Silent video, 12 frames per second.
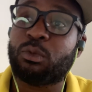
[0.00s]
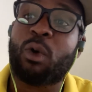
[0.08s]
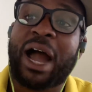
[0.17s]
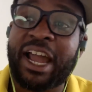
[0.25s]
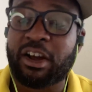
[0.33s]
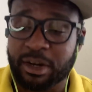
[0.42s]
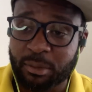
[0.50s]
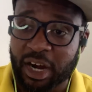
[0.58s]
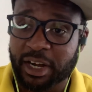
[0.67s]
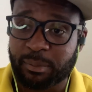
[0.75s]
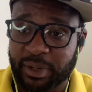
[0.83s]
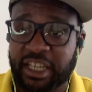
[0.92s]
Why on a
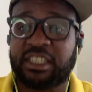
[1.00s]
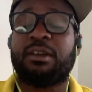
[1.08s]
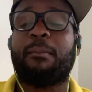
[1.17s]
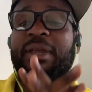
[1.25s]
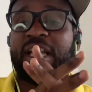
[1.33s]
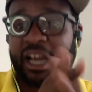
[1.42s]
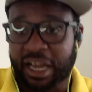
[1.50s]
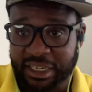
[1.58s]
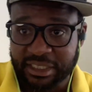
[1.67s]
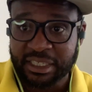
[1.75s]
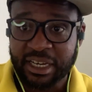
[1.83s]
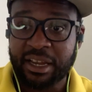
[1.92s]
marketplace?
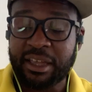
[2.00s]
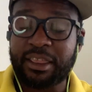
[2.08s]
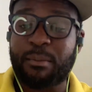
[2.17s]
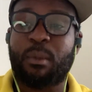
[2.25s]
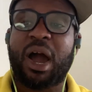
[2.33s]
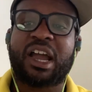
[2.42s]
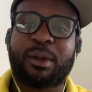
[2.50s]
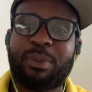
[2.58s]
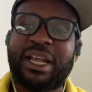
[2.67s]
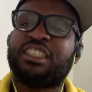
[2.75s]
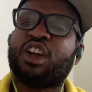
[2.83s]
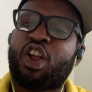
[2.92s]
Because the
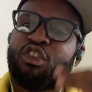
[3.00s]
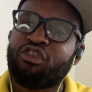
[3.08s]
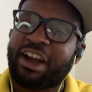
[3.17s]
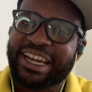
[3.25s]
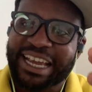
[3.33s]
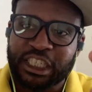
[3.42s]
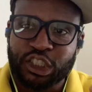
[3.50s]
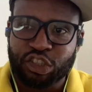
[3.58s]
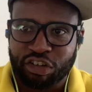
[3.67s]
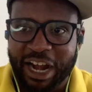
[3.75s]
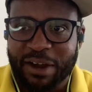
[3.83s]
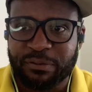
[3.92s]
marketplace already has
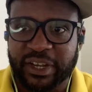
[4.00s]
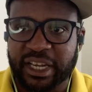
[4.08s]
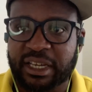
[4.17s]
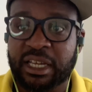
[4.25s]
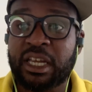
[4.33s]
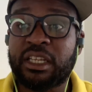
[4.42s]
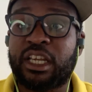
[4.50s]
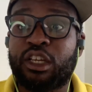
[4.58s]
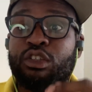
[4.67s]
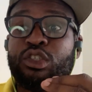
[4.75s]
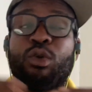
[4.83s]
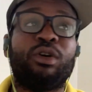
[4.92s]
traffic that
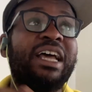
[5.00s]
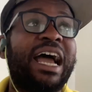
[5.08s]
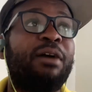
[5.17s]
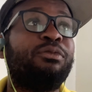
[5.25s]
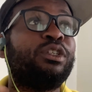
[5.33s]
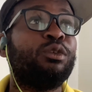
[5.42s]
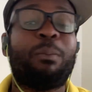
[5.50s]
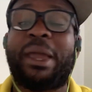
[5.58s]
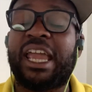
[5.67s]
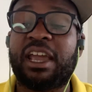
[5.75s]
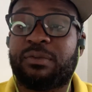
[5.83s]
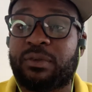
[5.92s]
you don't have to
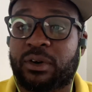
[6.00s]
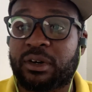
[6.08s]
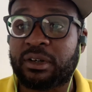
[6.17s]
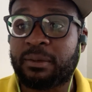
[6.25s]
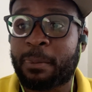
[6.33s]
pay for.